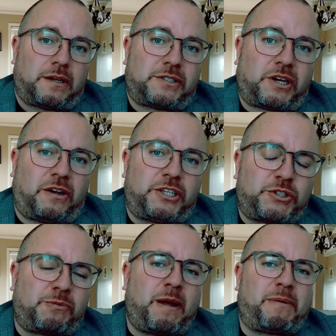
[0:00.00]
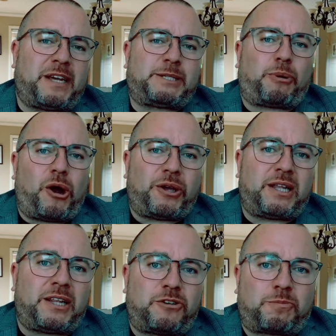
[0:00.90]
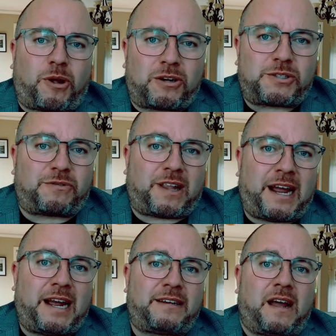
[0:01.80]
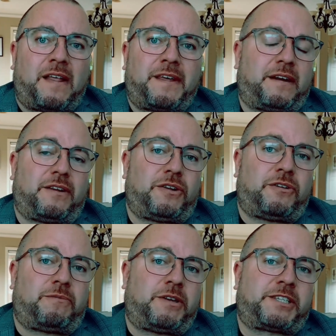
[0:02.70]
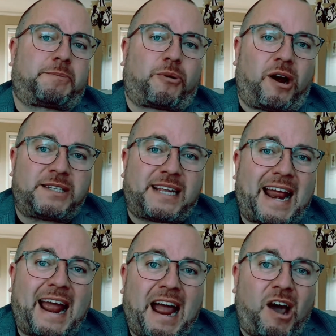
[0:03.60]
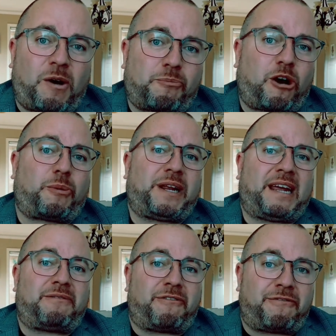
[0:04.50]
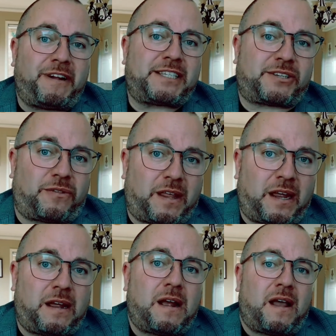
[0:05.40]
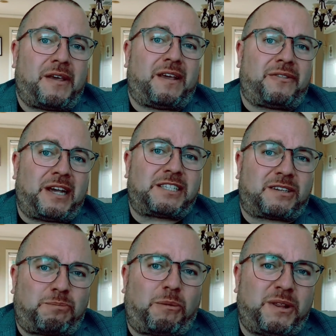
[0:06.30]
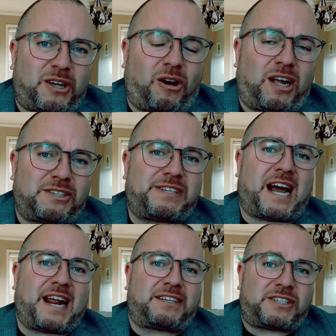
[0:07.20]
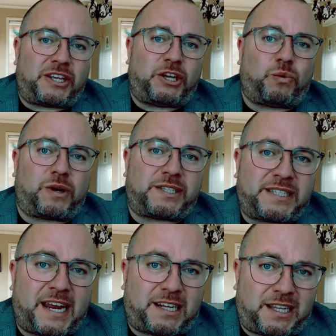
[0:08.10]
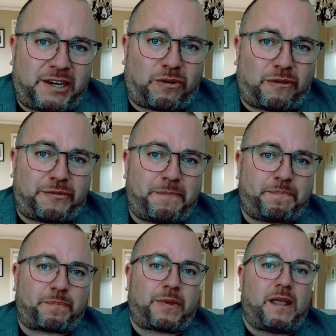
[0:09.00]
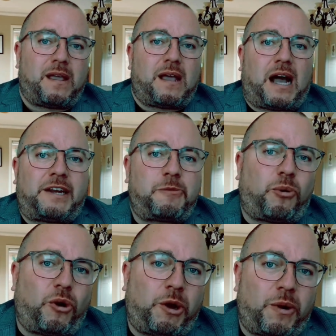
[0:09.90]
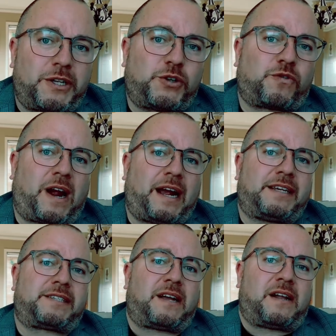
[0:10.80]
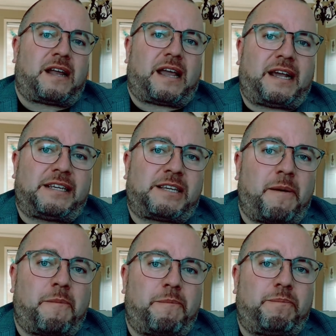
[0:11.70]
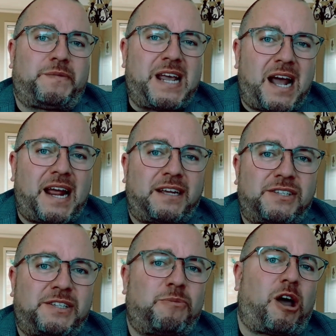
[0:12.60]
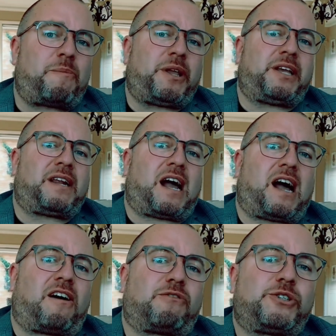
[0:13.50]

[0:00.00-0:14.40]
So just remember these pokey little blocks of land that you're surprised at how a property even fits on there. These are probably the kinds of townhouses that you want to stay clear of. Another point I wanted to raise is townhouses, in my opinion, are